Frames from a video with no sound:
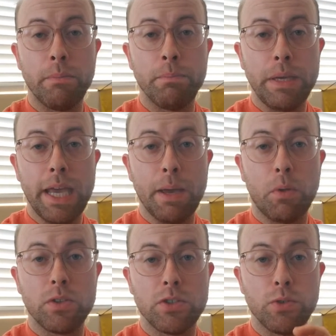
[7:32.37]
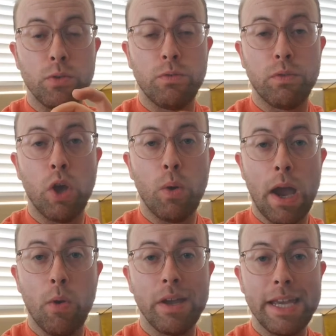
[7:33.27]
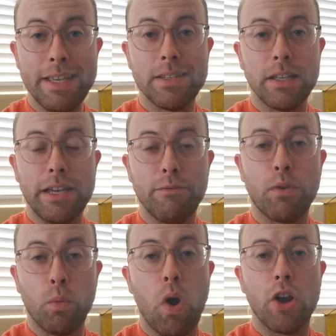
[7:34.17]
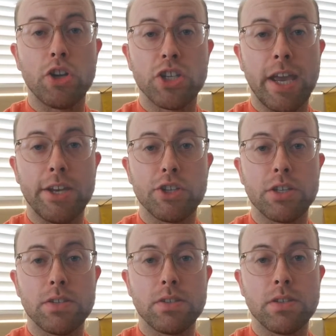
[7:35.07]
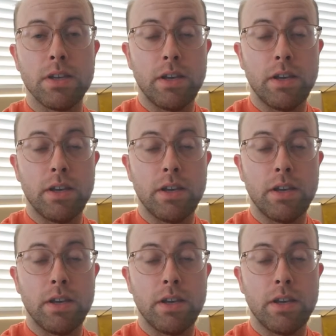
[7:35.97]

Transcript: be able to flow out easily for water changes.